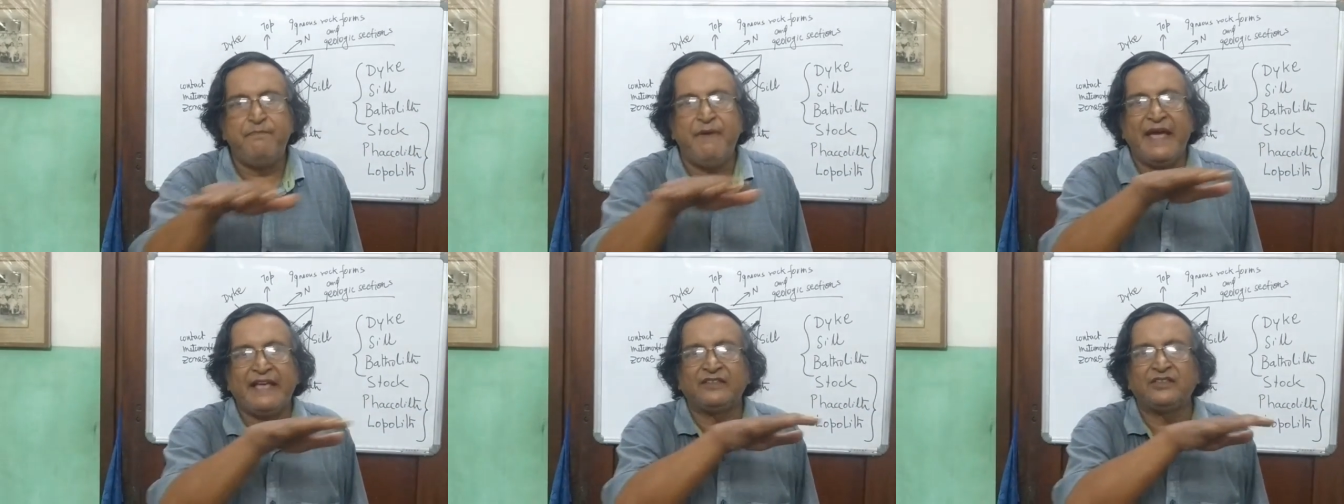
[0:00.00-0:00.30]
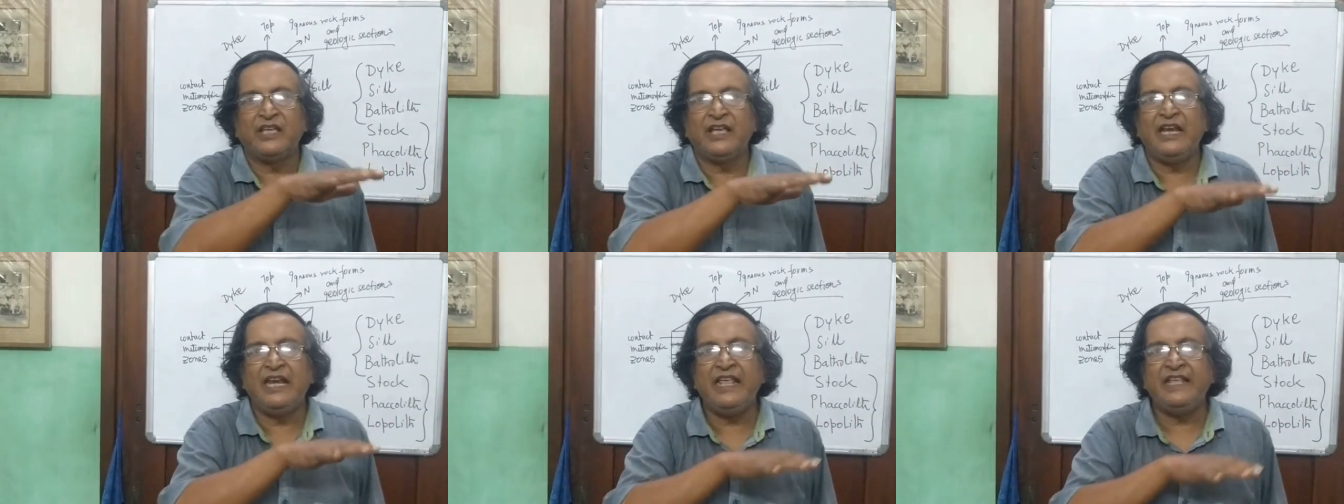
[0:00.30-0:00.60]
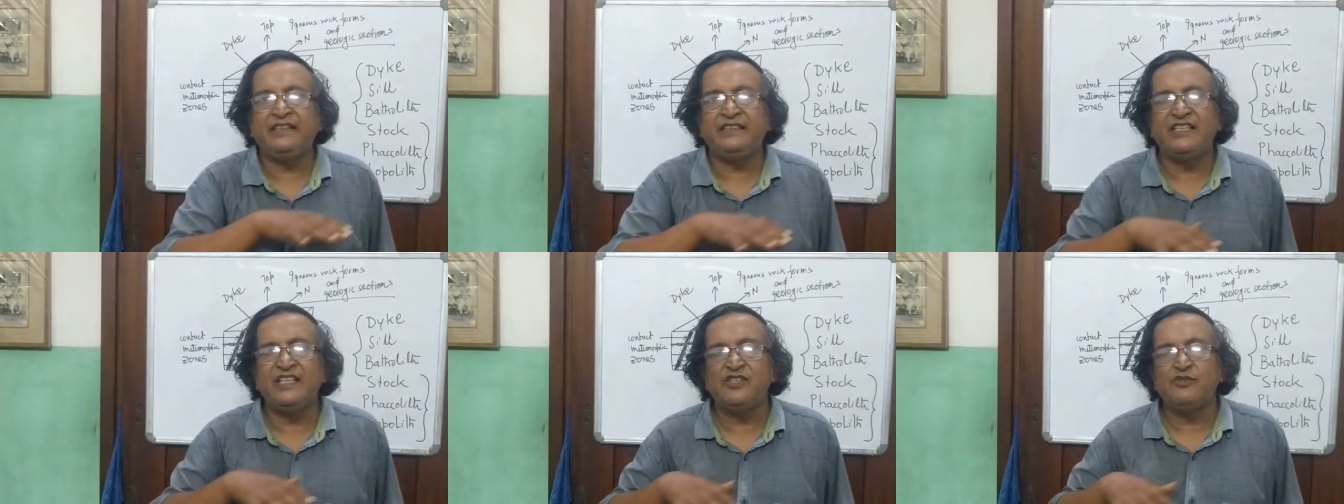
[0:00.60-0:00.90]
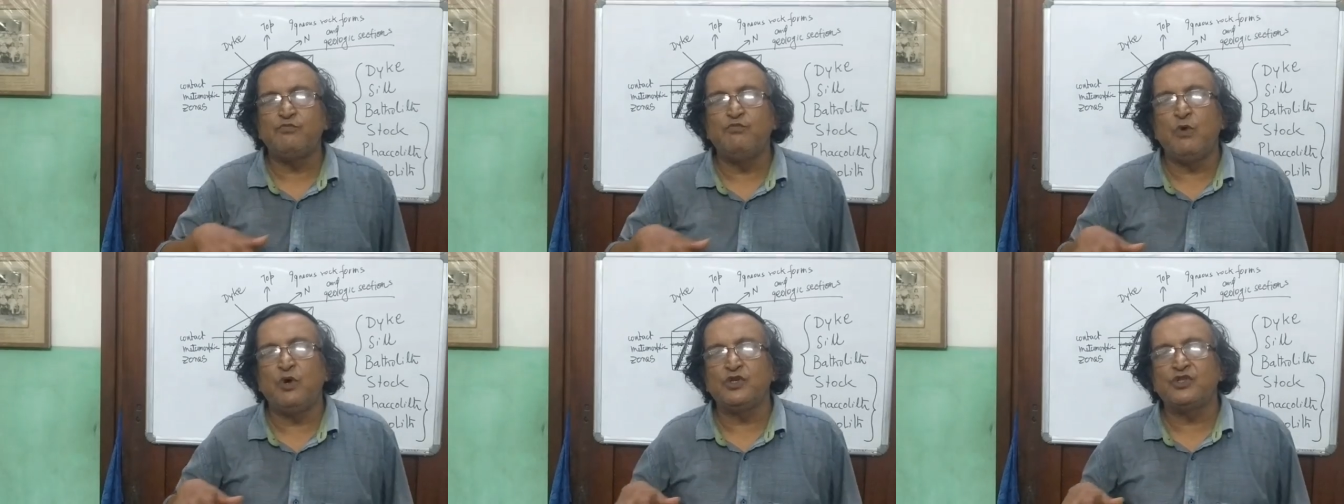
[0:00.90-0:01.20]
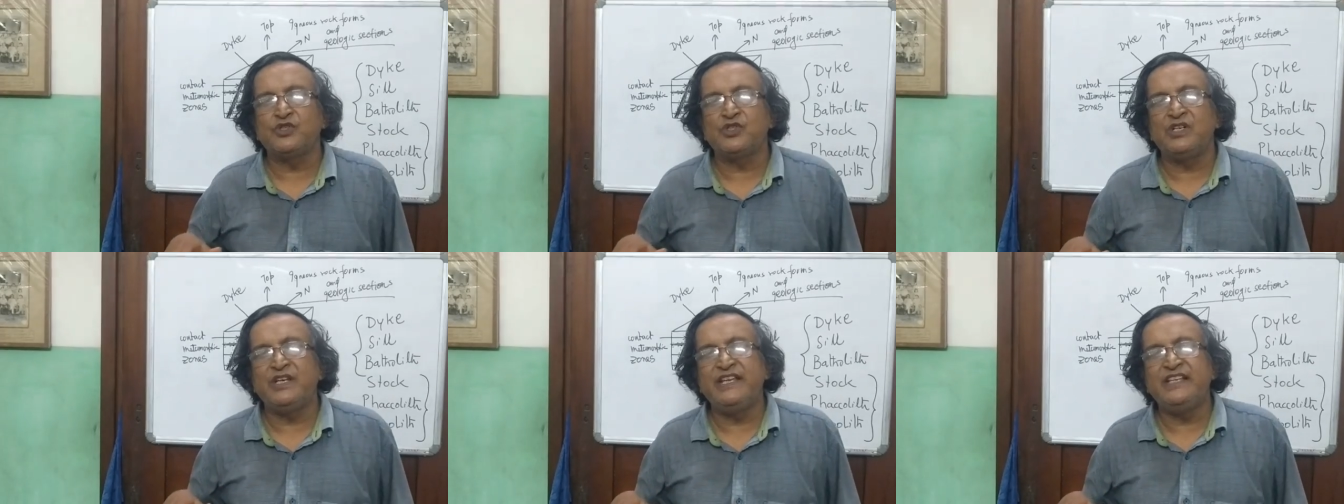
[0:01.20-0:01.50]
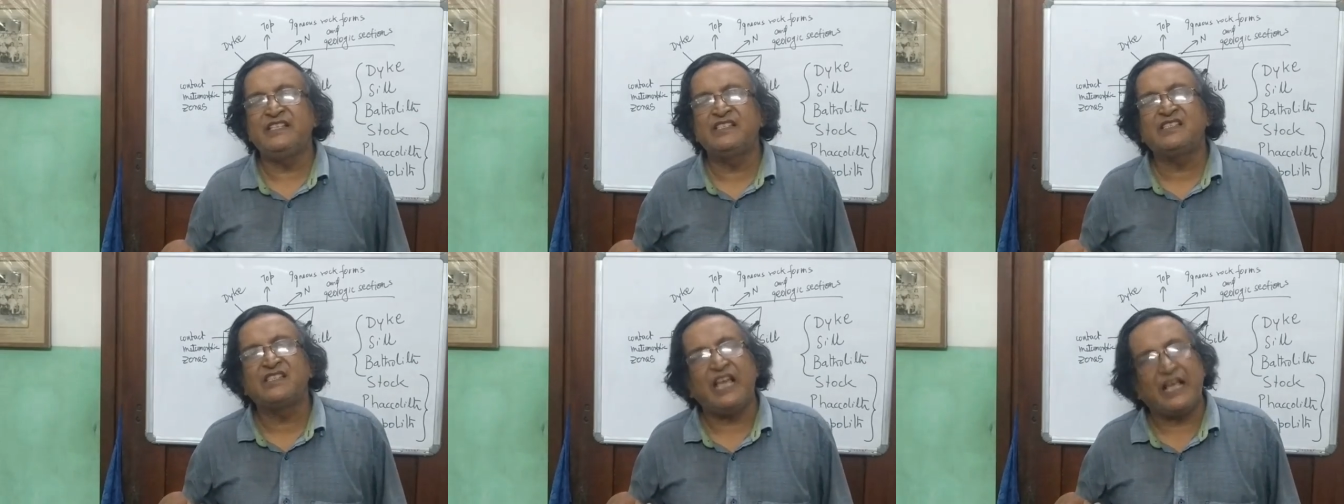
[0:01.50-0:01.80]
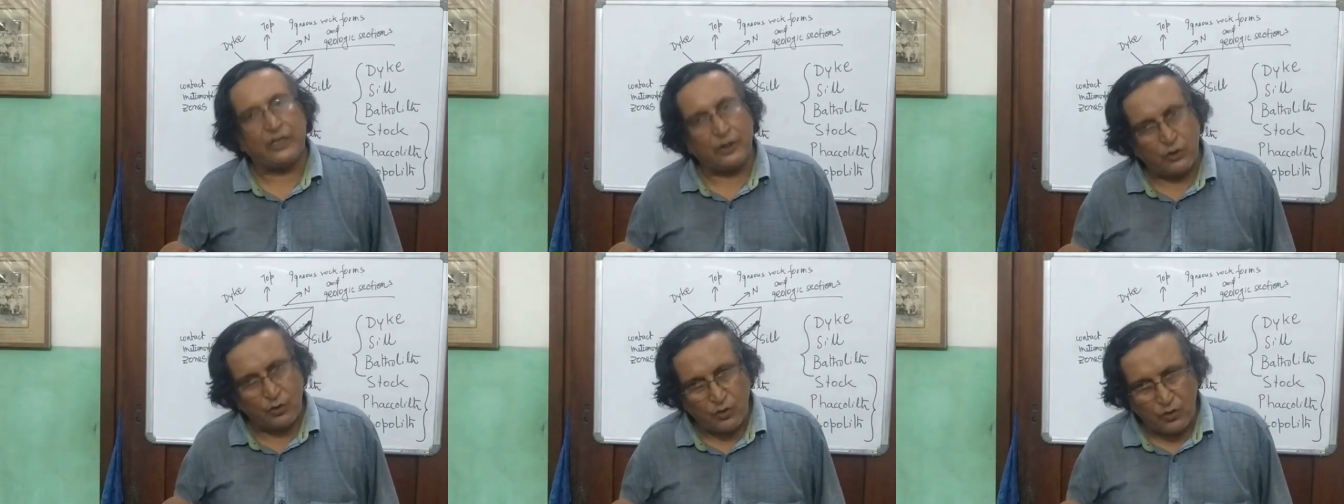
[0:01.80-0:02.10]
batholith is mostly
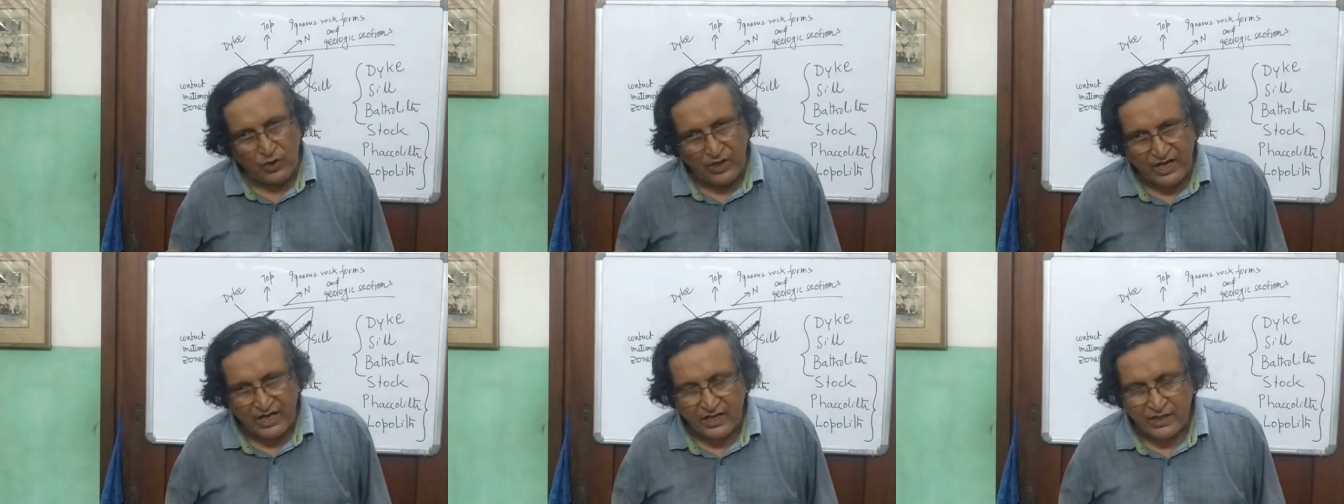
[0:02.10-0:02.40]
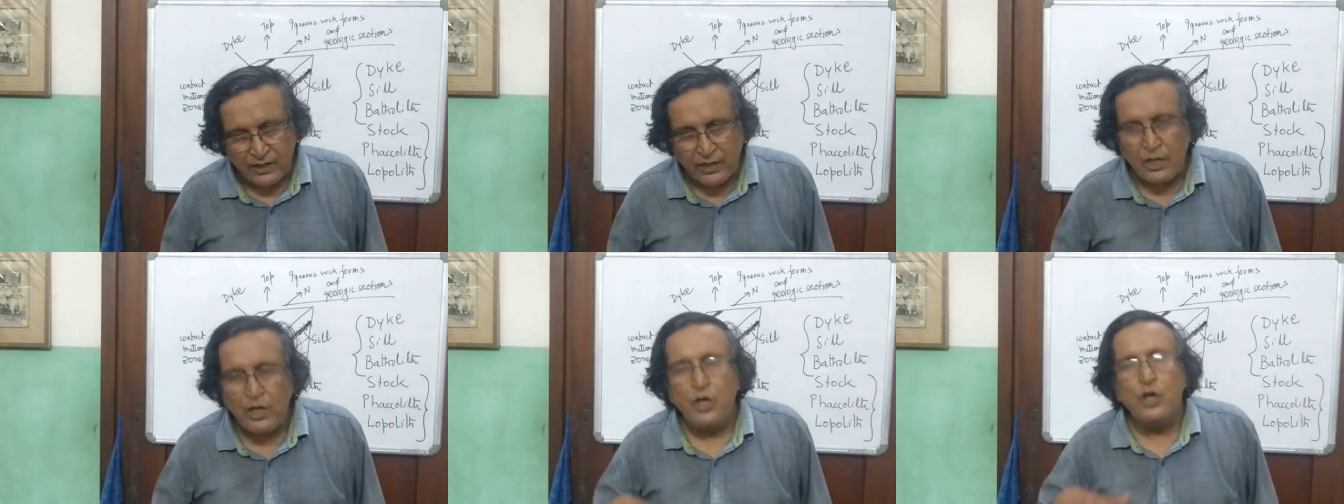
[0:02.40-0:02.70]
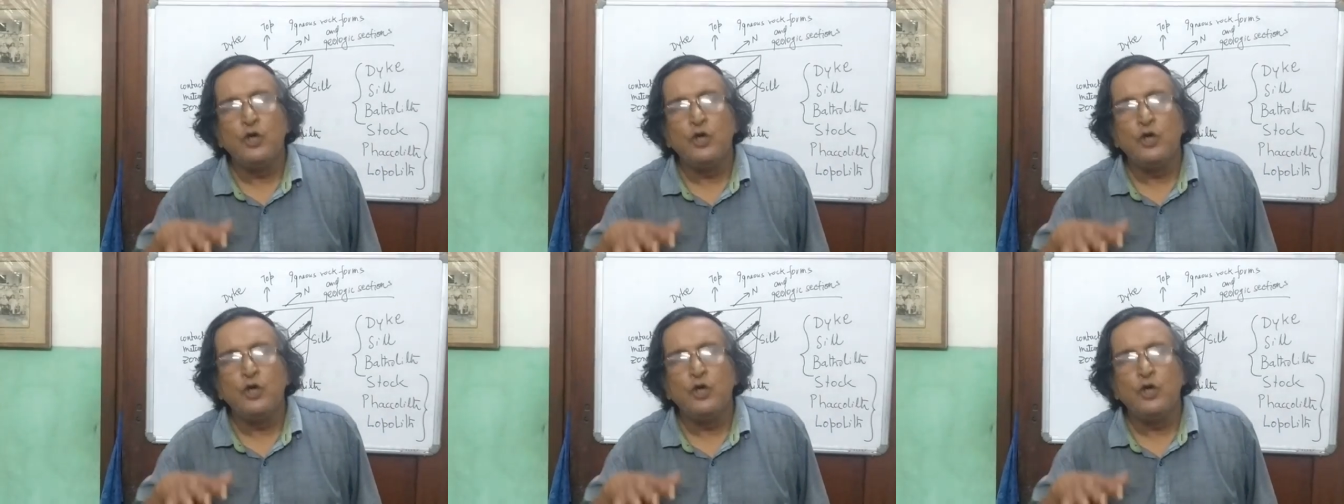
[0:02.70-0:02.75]
circular